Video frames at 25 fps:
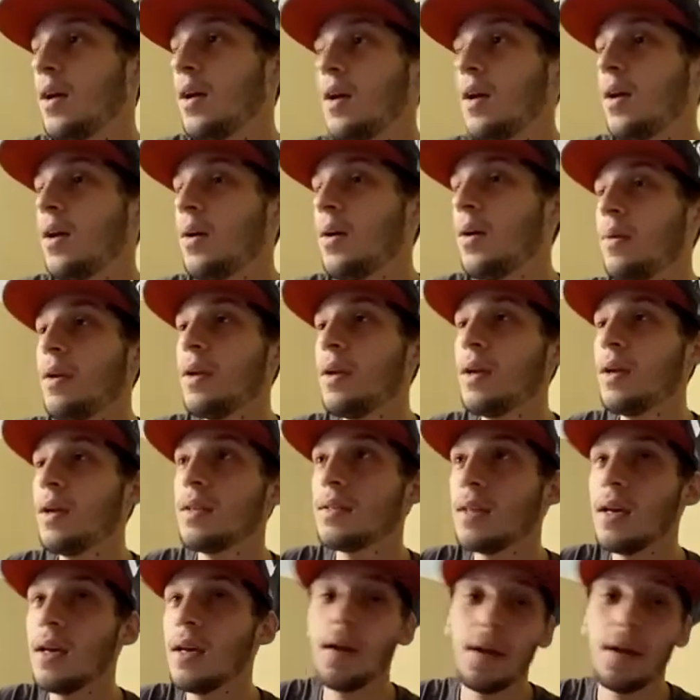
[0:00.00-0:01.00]
what are you gonna
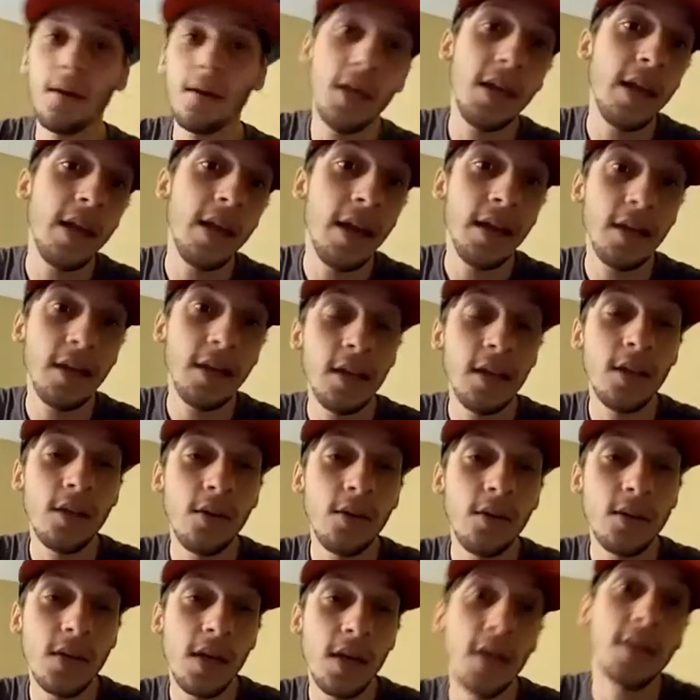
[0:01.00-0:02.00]
say? He
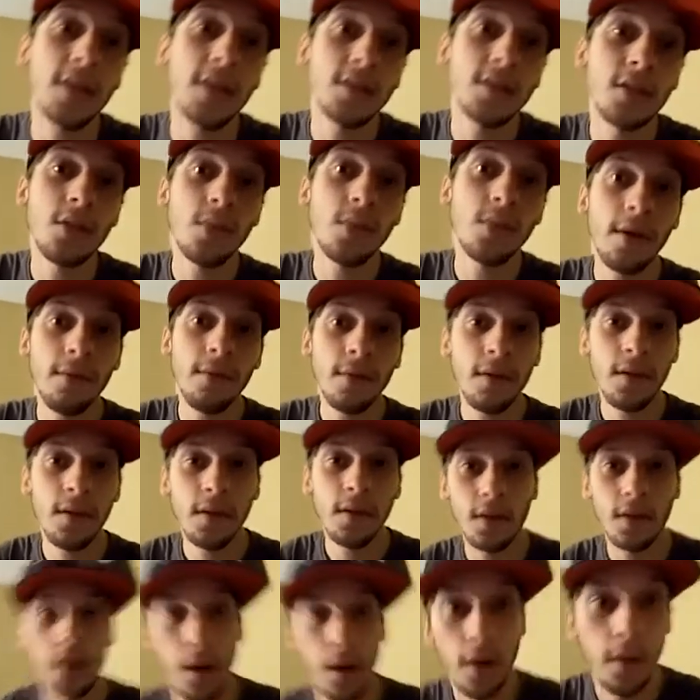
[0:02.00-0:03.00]
knows he has to do everything
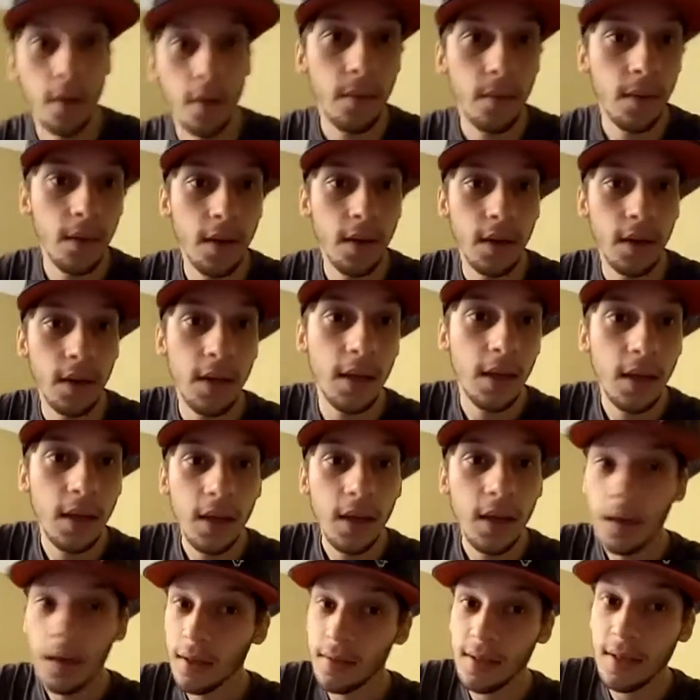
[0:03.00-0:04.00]
though. Like,
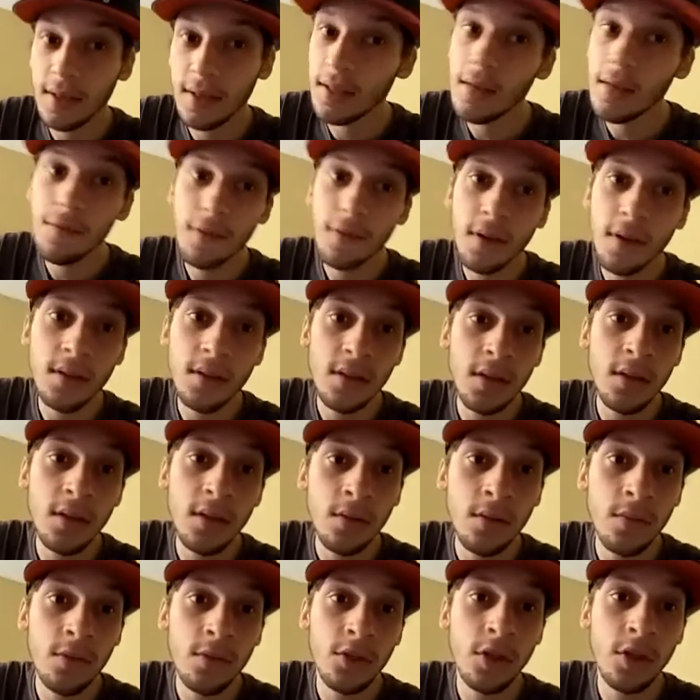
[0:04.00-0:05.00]
because that defense ain't
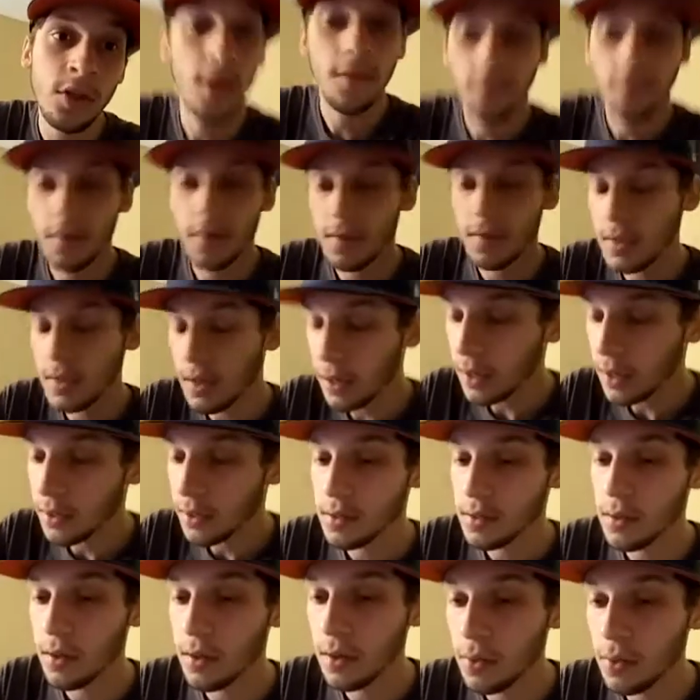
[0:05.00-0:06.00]
doing shit. If the
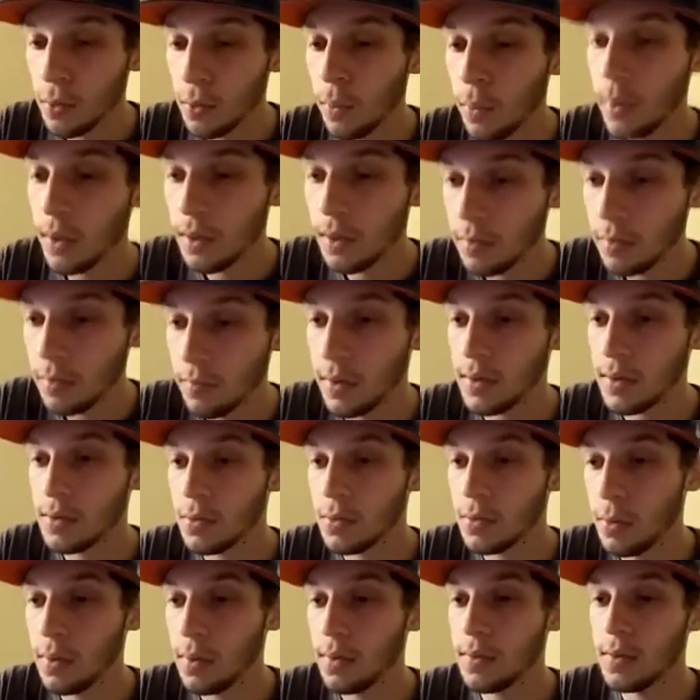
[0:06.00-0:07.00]
Seahawks are gonna win,
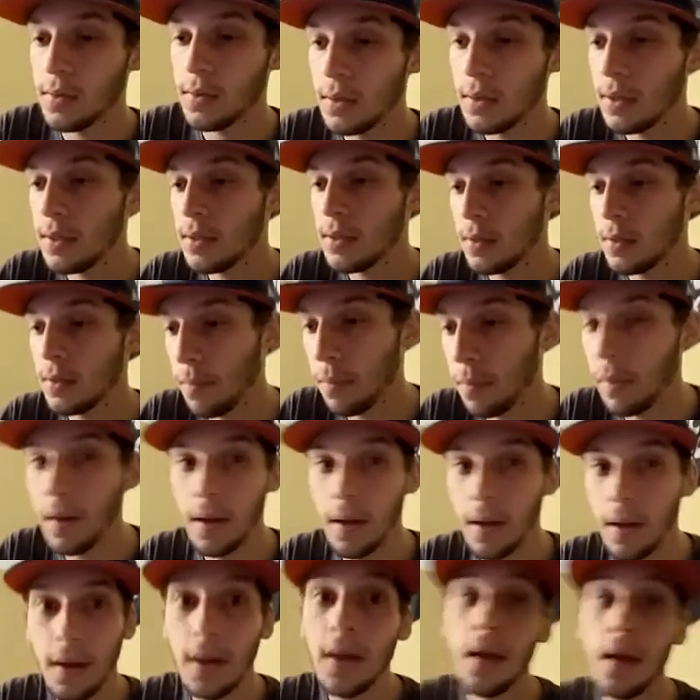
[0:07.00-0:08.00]
Russell Wilson needs to
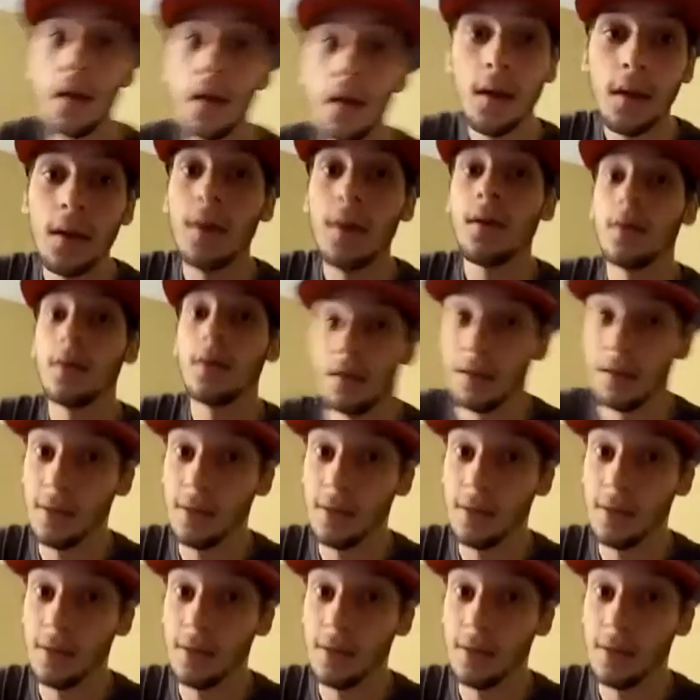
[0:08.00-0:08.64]
play in